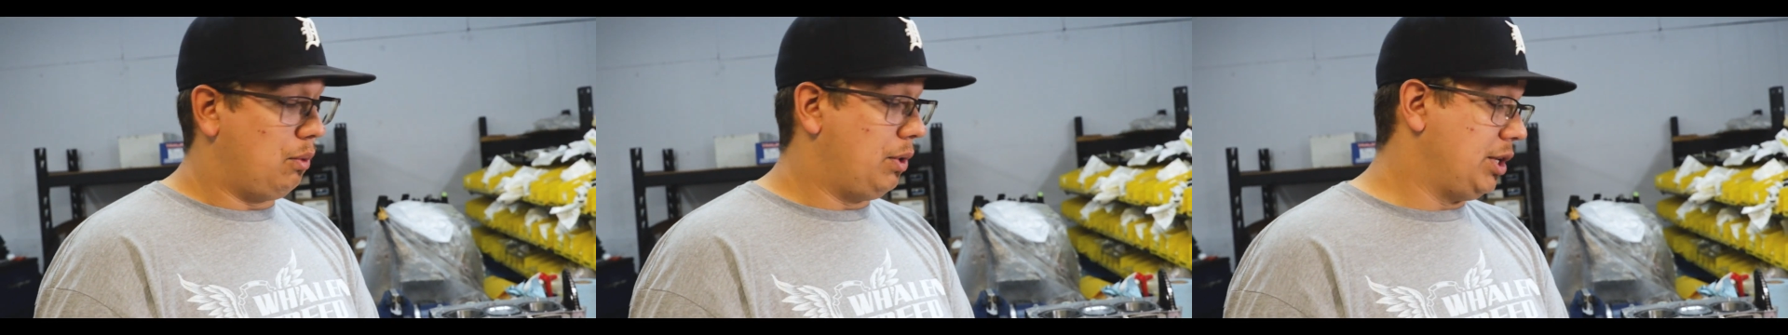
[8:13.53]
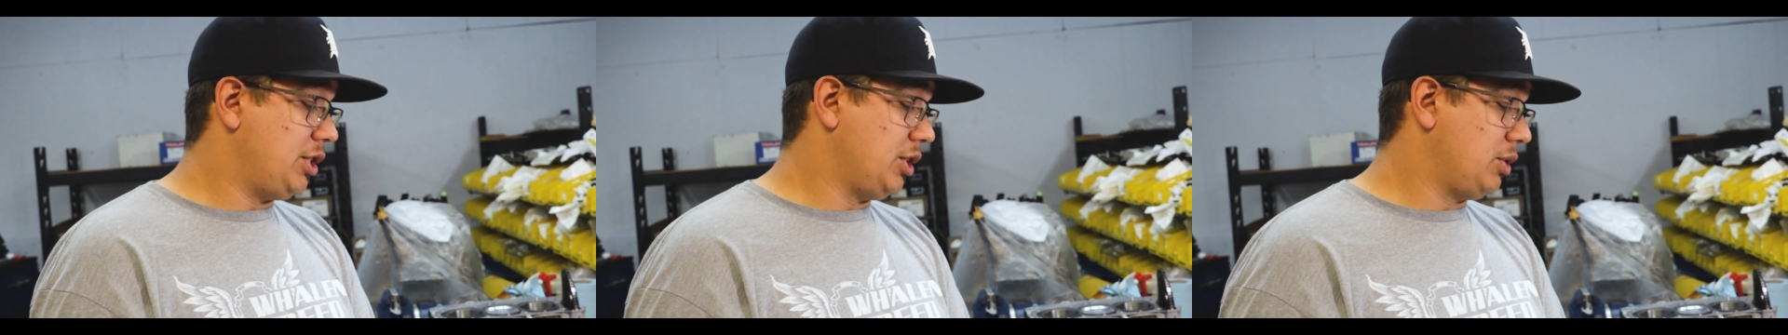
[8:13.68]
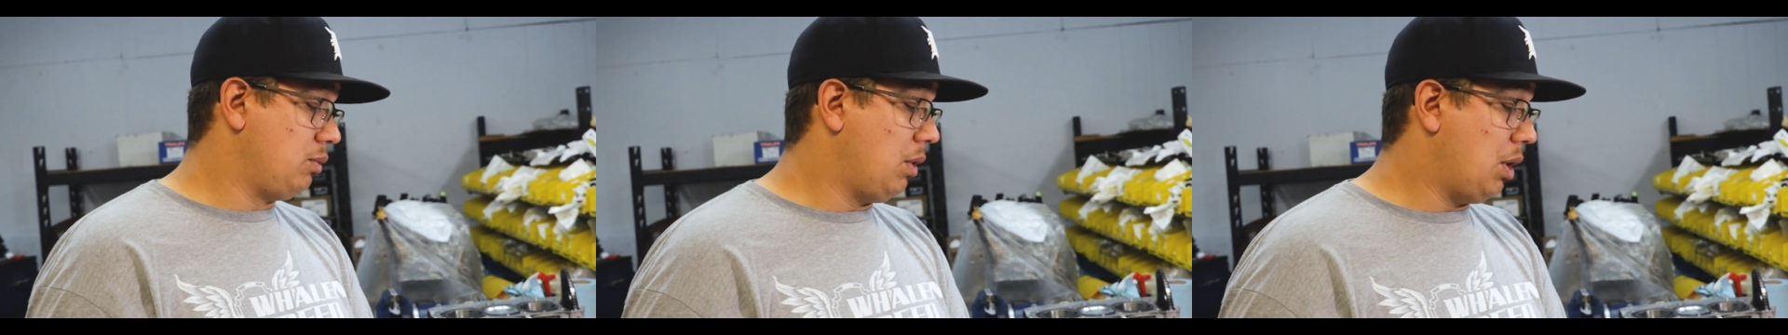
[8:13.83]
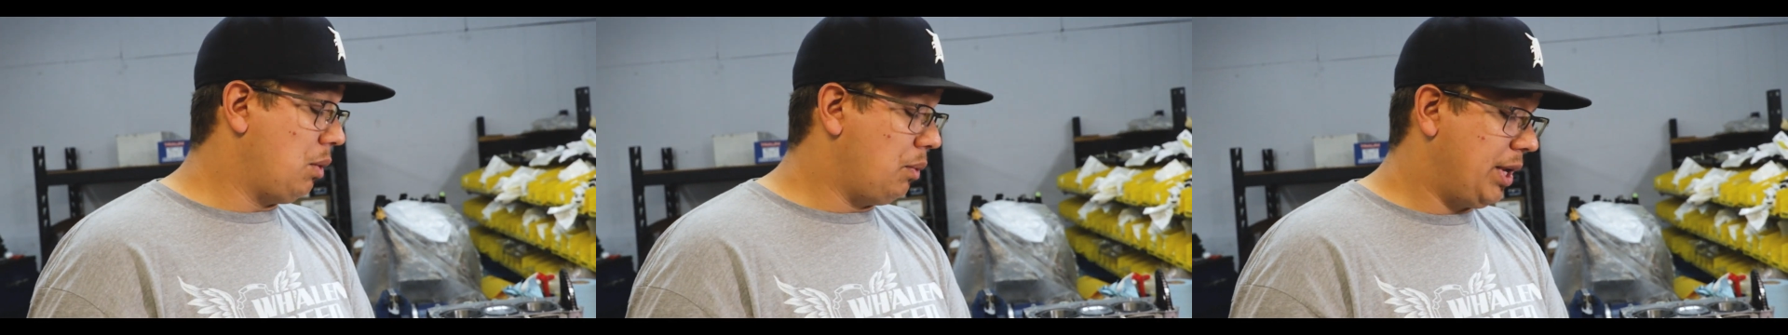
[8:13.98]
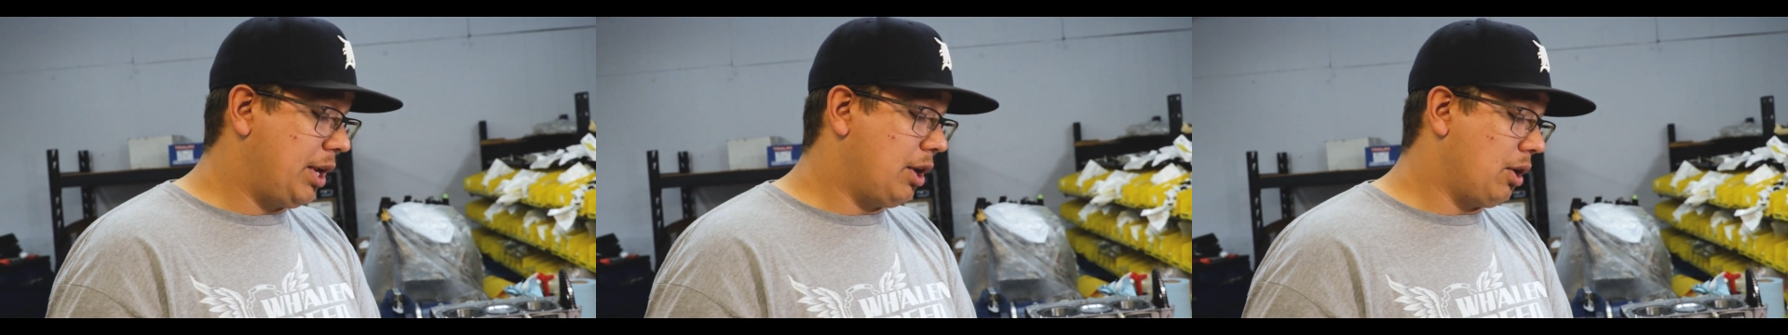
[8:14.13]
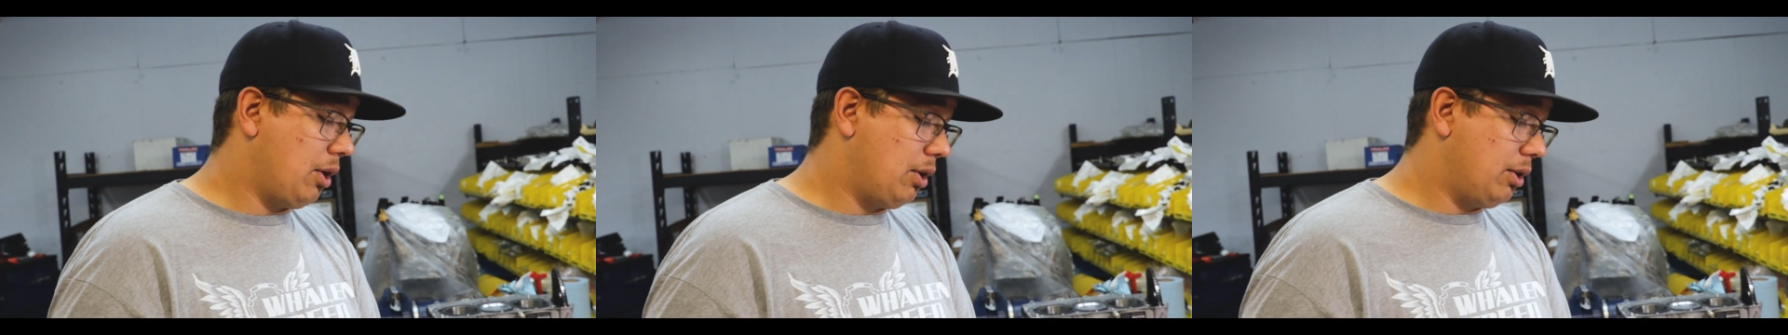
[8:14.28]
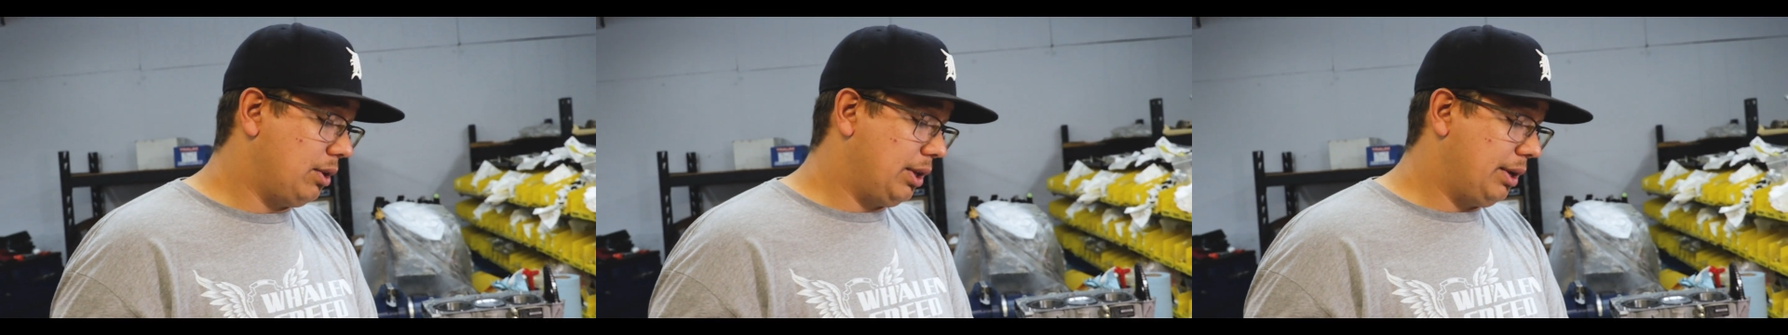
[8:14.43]
which is what we
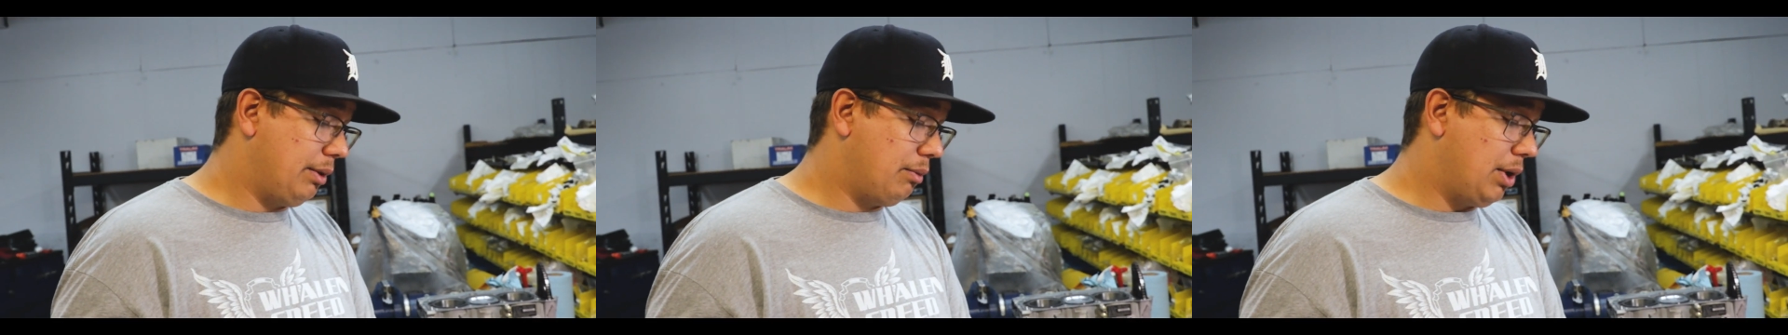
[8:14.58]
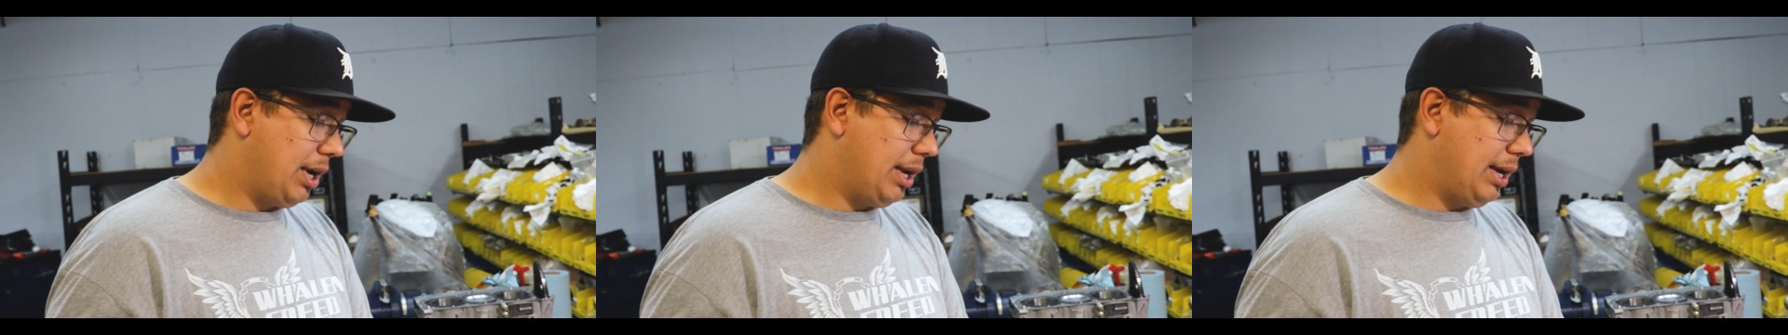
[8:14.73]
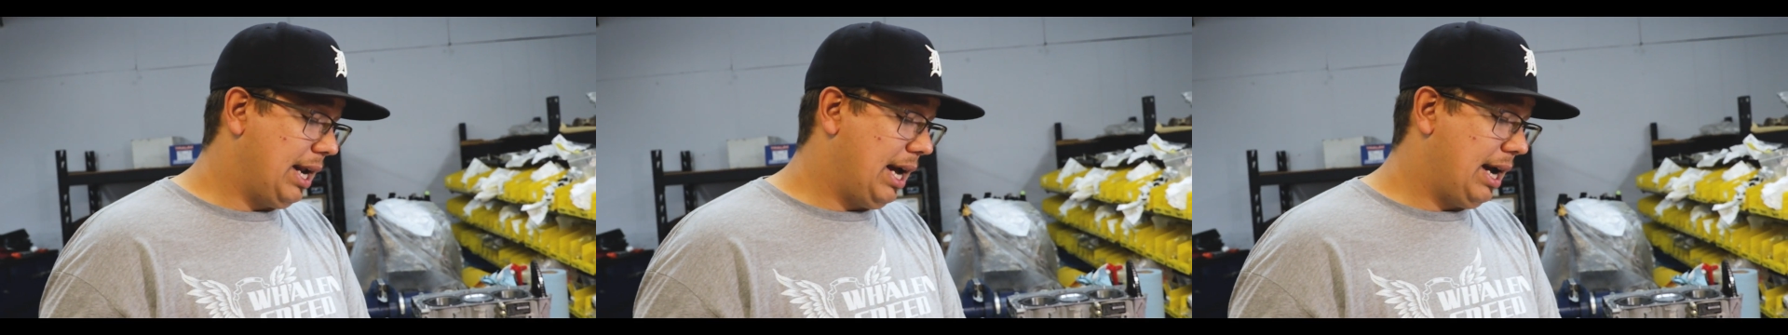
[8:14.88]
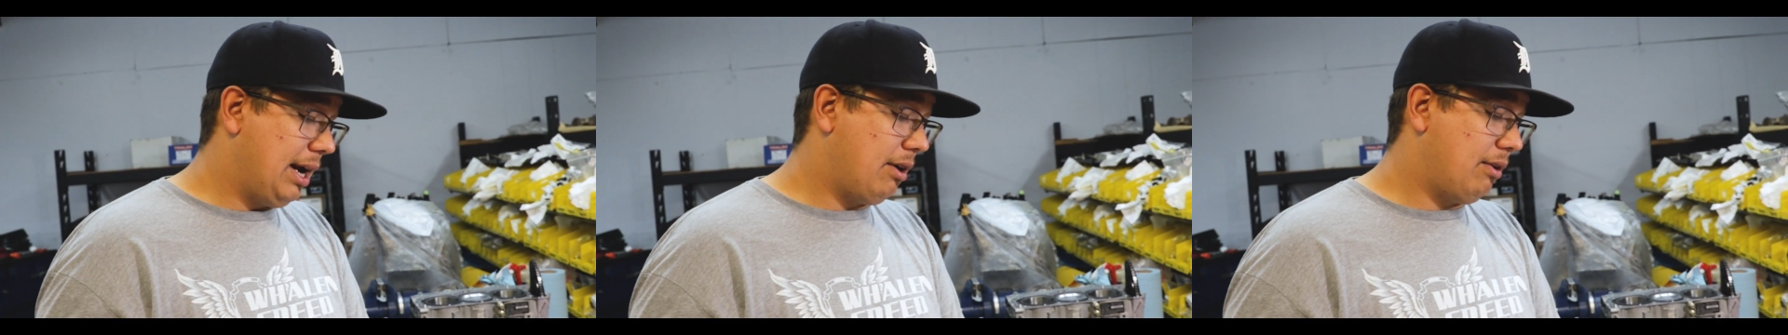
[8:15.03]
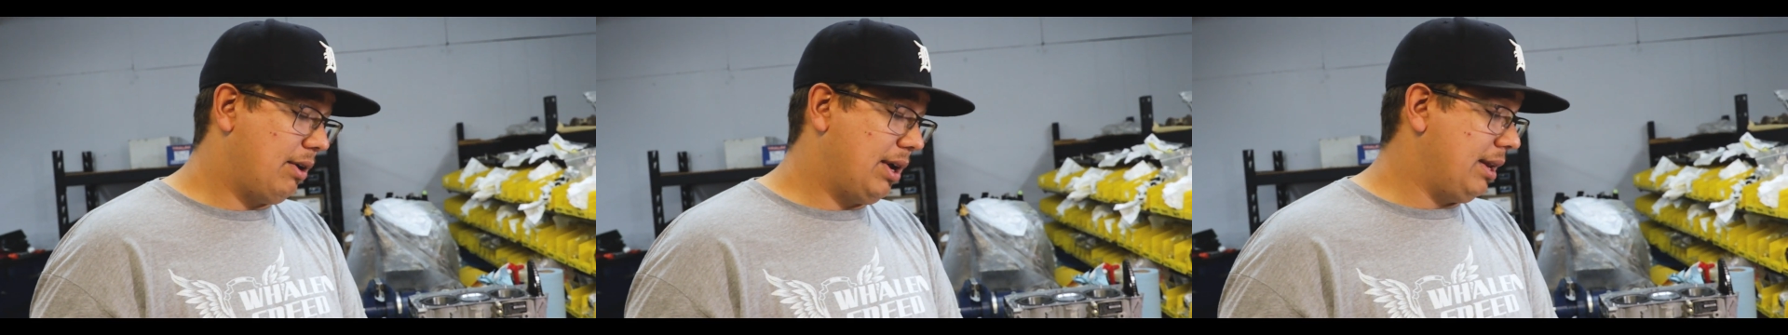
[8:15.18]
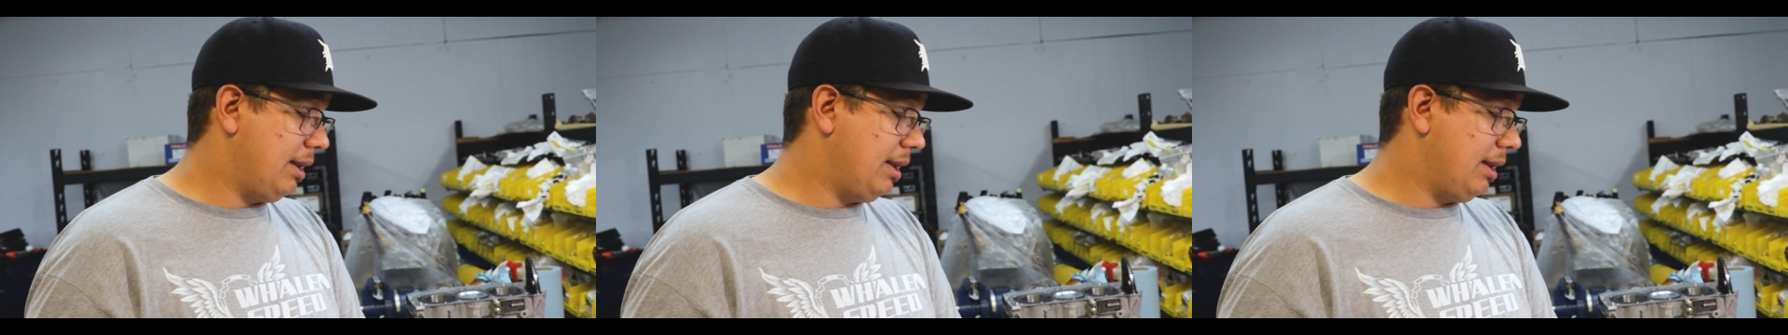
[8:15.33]
currently run now,